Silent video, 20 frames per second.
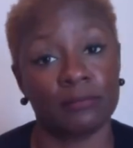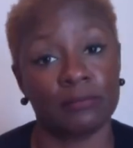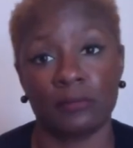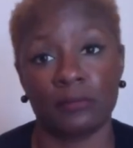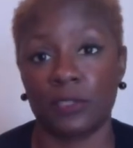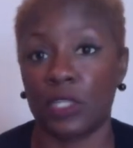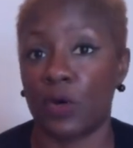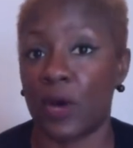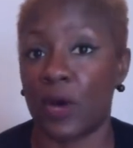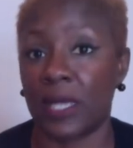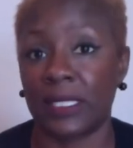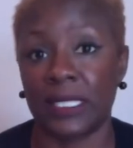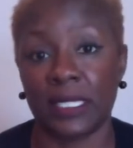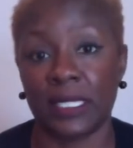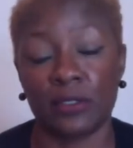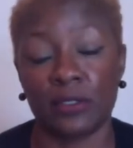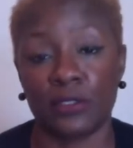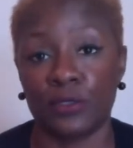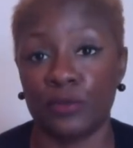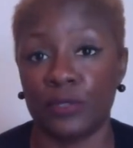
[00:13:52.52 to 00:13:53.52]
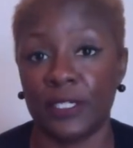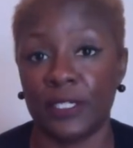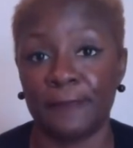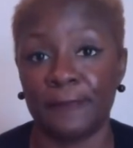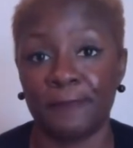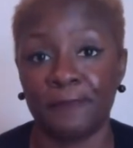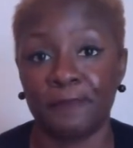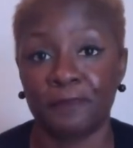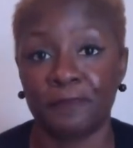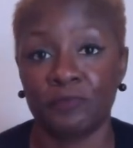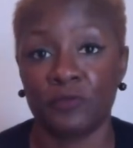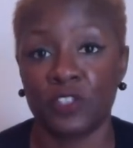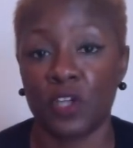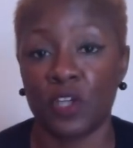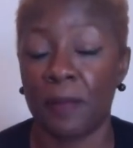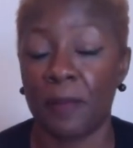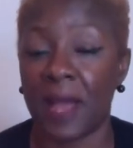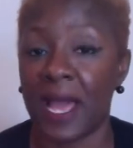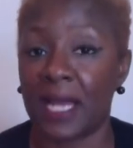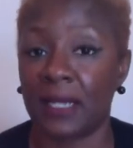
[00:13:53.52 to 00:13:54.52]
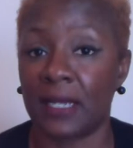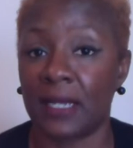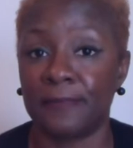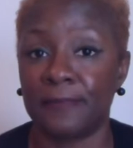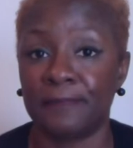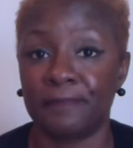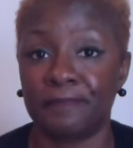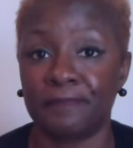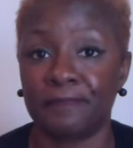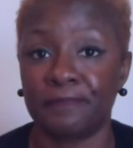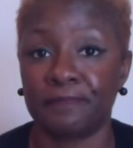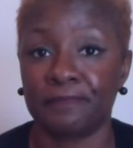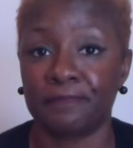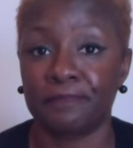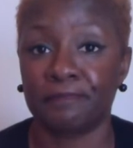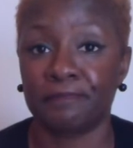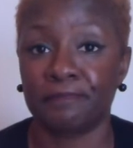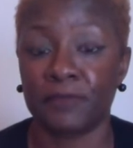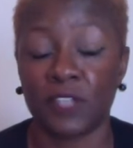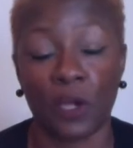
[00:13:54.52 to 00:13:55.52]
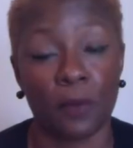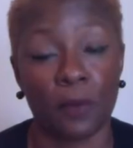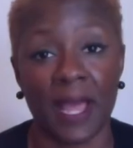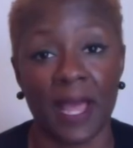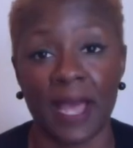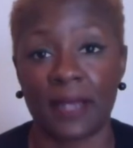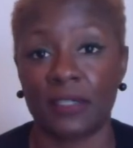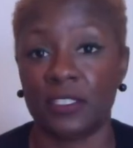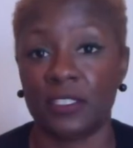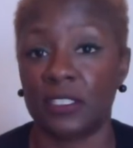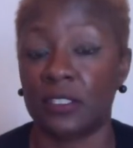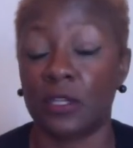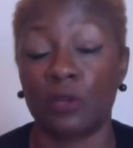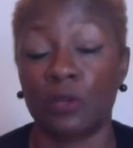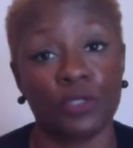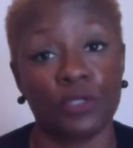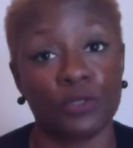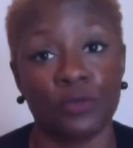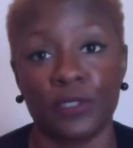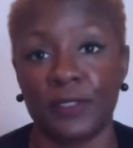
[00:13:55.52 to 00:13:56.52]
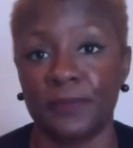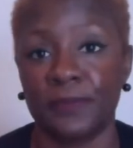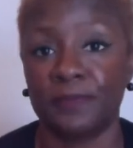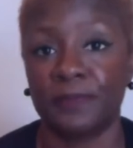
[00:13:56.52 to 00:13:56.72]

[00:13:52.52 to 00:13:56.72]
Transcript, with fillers: go out there and do it. Don't matter. Don't matter. Just go do it.